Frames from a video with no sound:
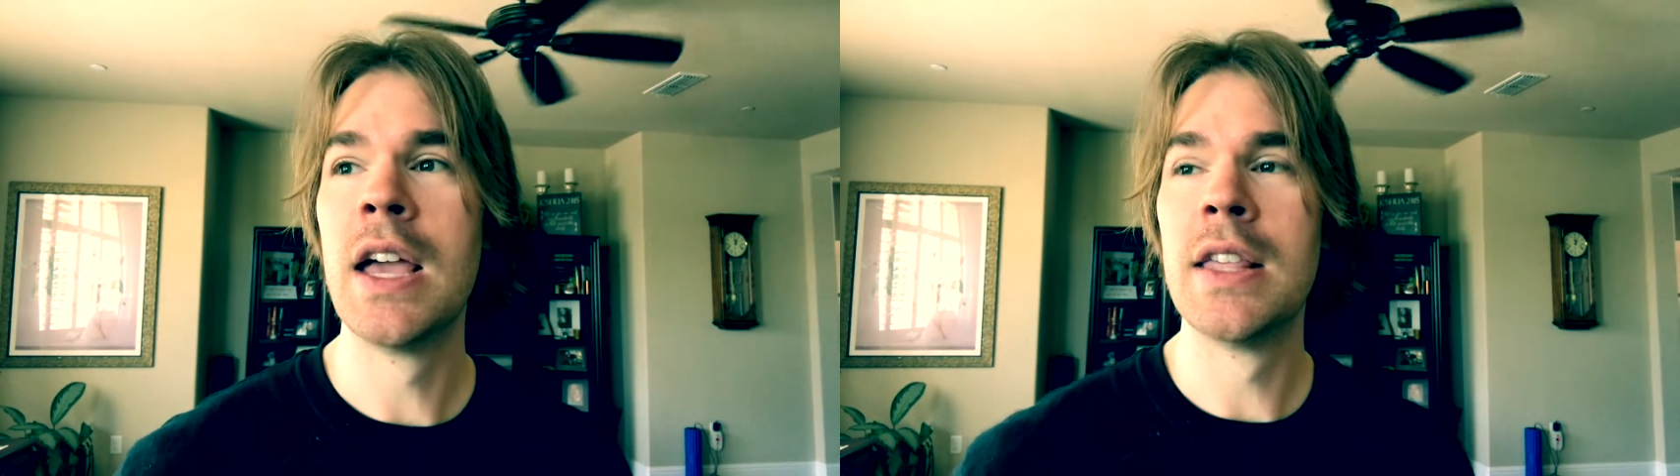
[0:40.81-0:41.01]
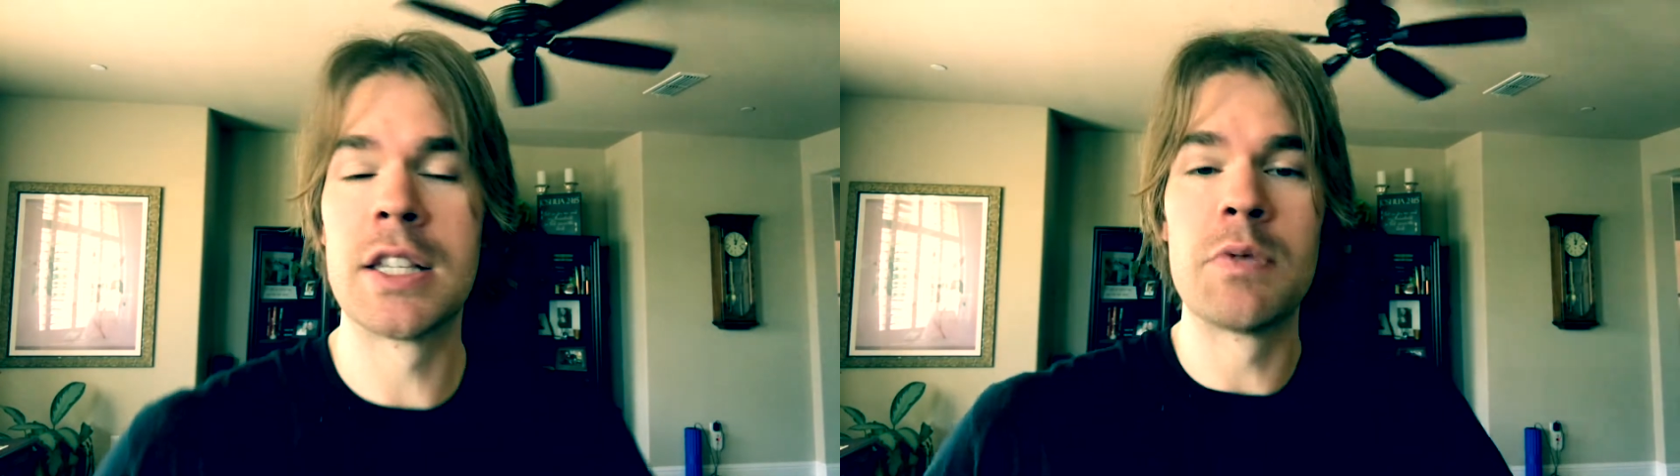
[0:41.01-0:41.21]

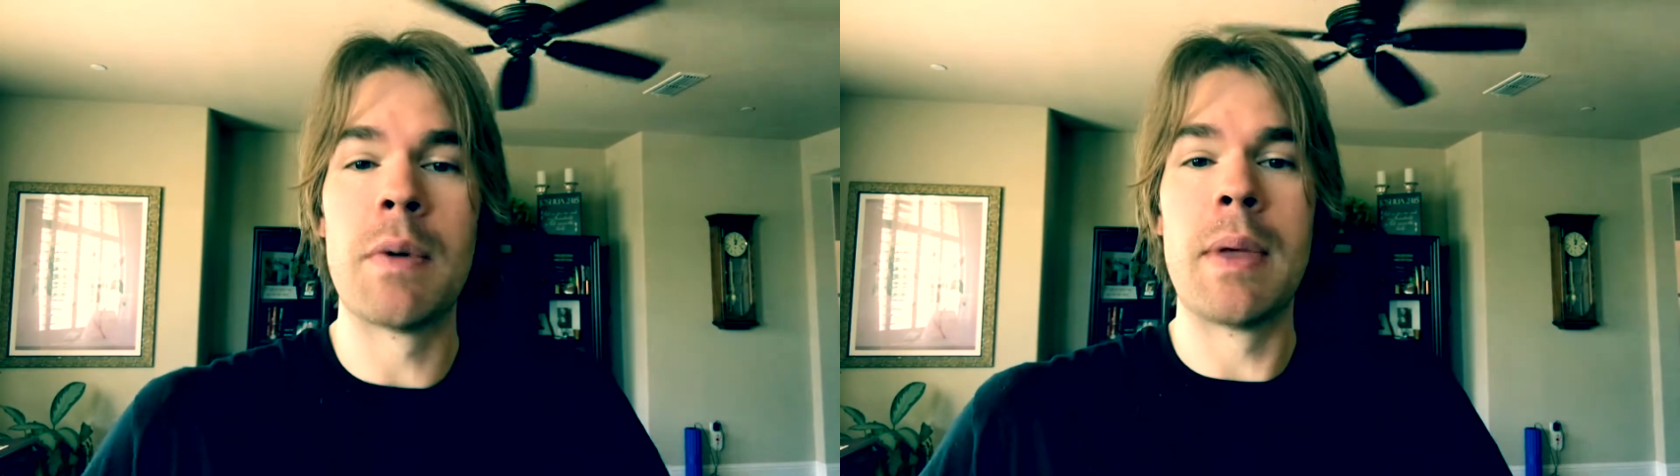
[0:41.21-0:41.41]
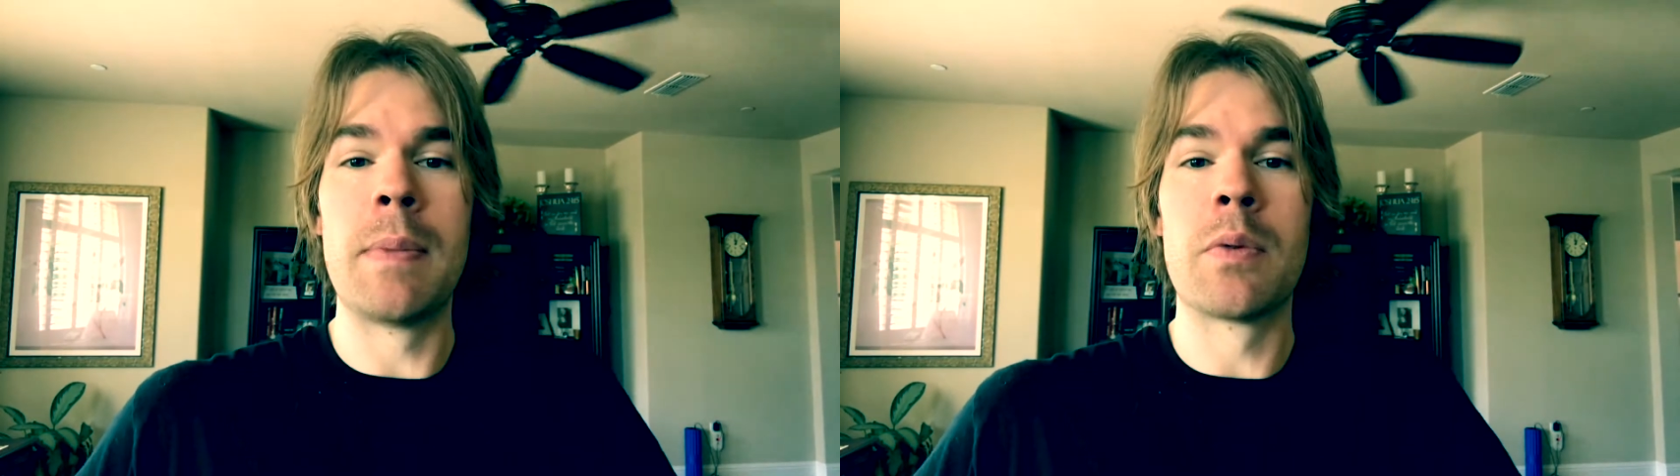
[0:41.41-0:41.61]
this is what
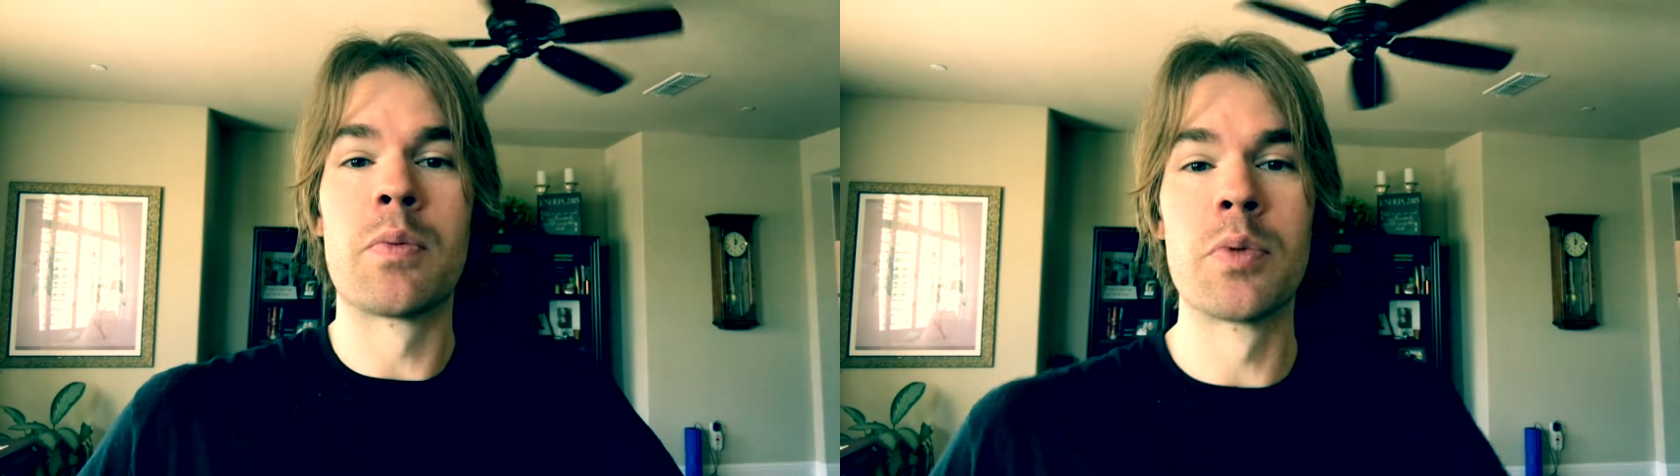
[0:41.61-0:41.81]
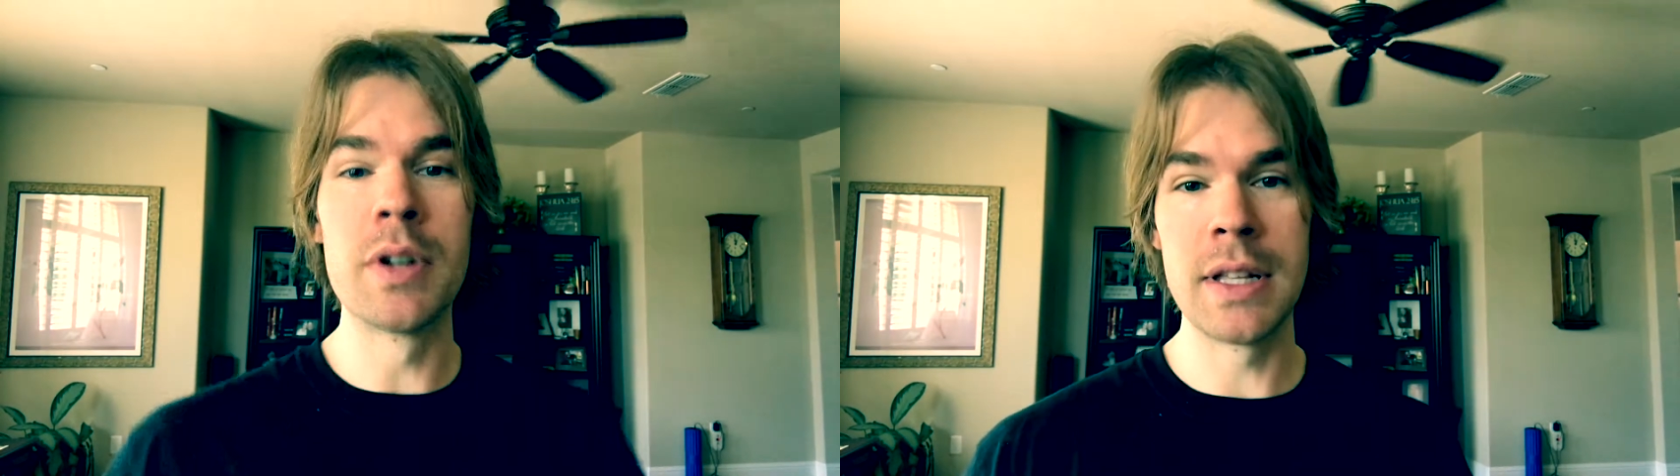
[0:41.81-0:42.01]
made me
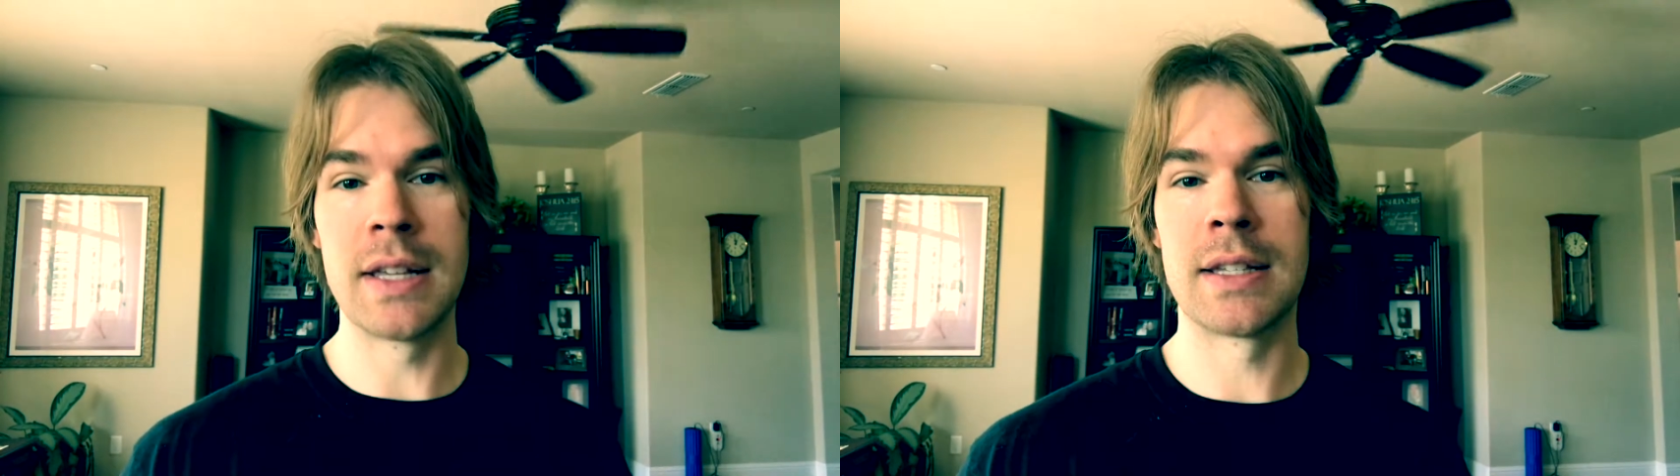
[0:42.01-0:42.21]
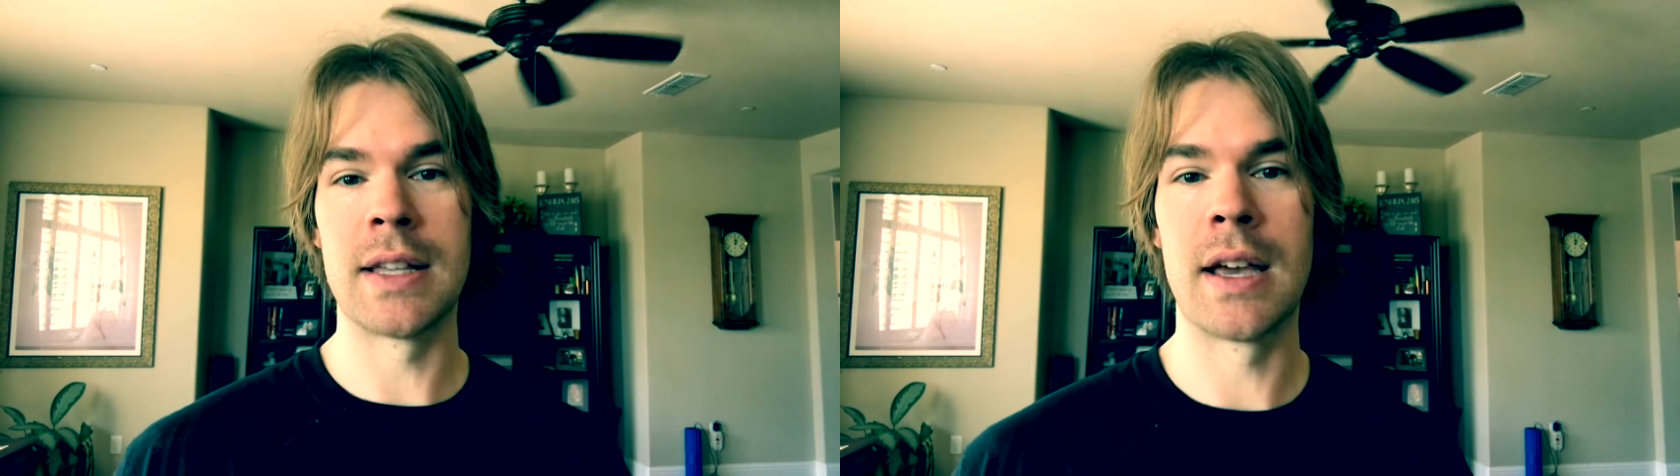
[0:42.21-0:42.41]
really
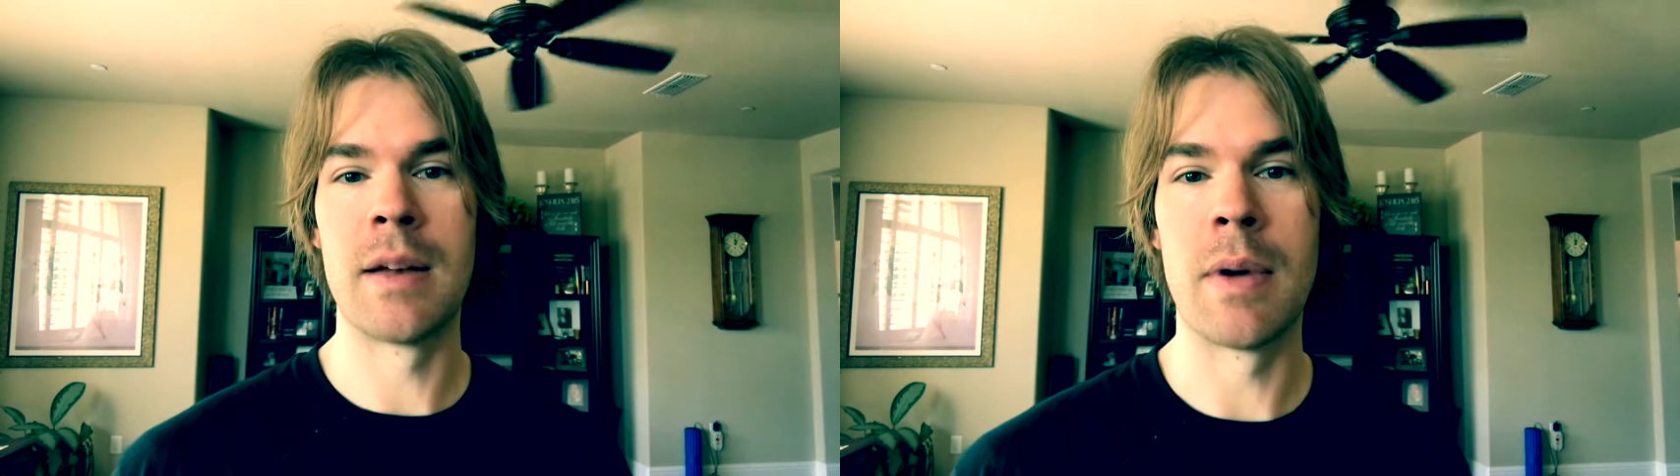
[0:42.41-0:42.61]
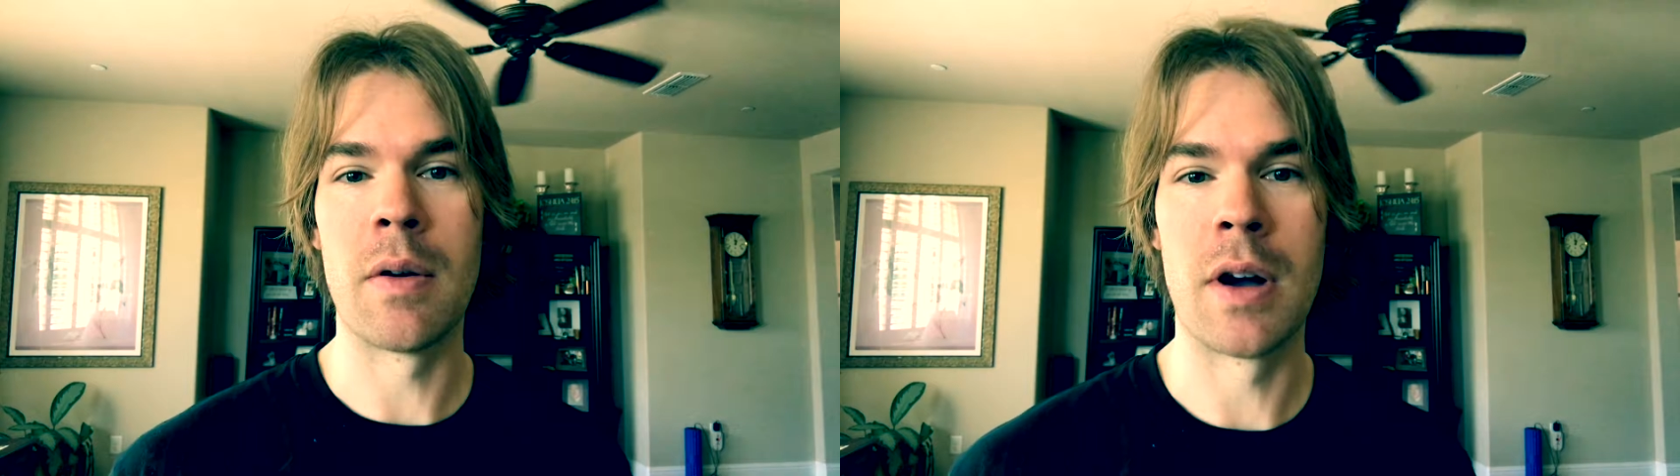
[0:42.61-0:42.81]
excited
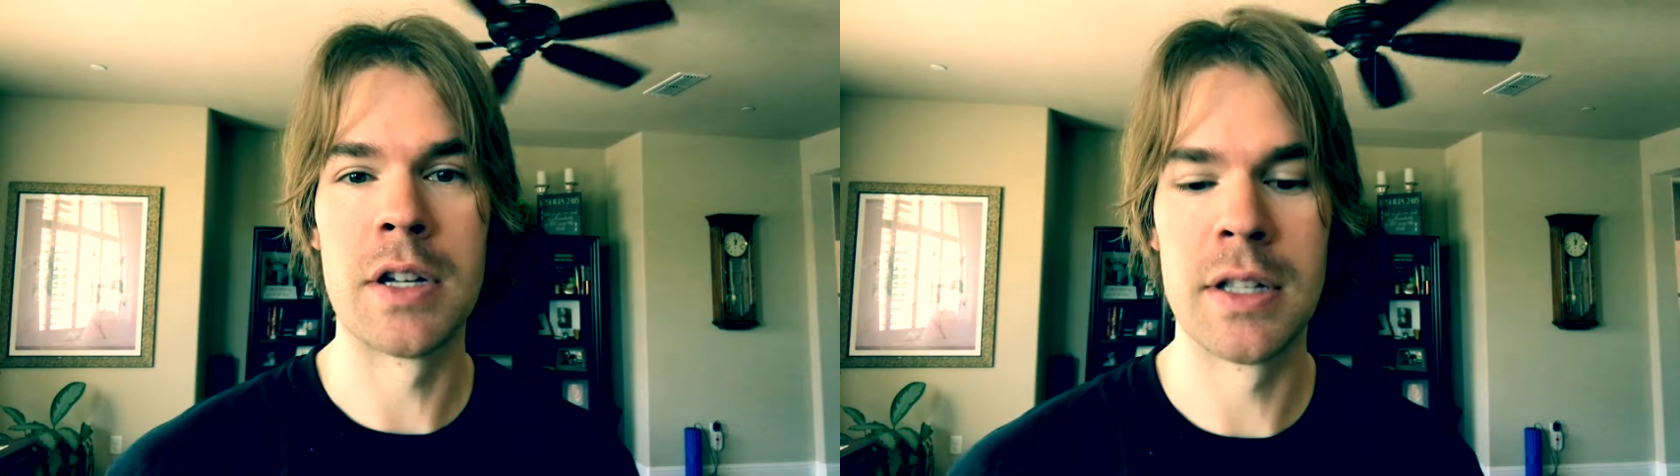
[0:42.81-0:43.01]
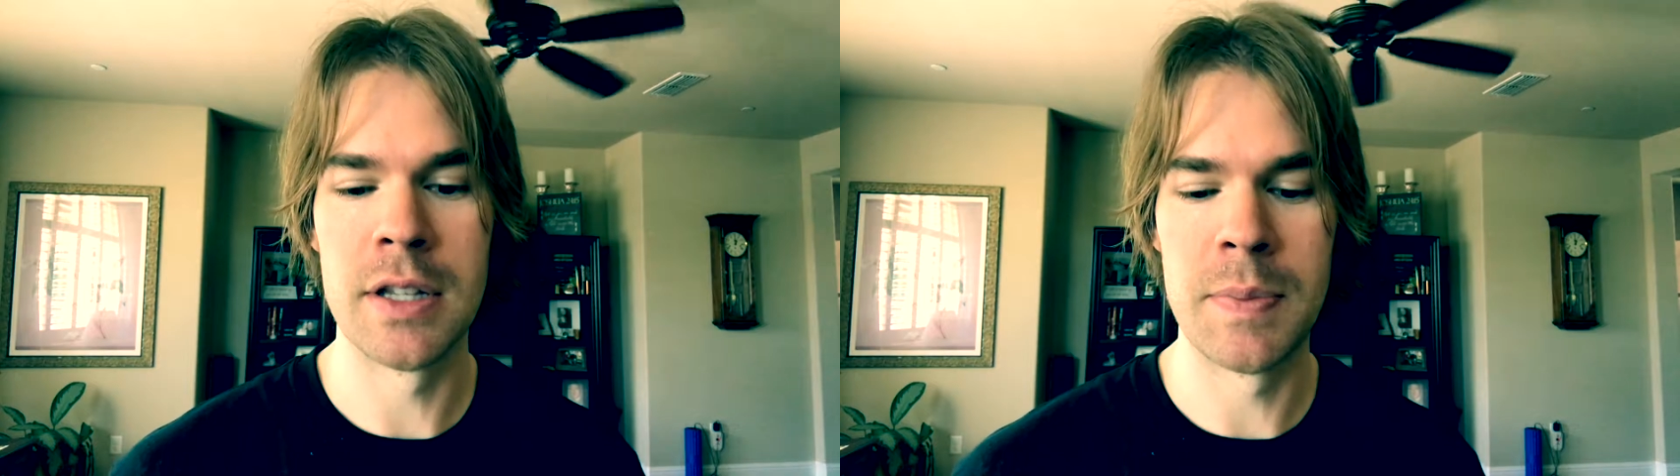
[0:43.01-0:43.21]
about watching this,